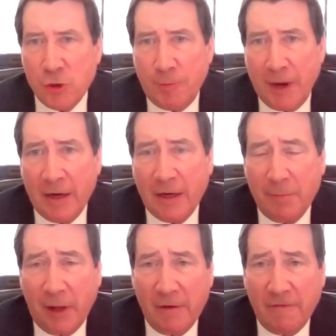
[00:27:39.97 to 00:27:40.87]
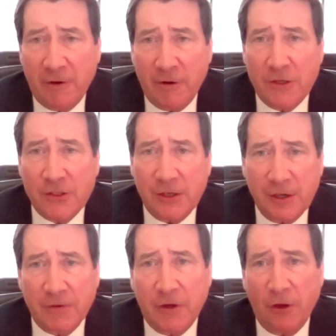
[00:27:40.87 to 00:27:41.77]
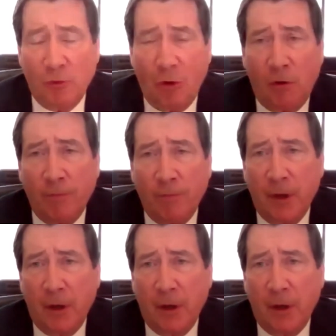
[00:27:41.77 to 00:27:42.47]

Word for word: Japan can play a very significant role.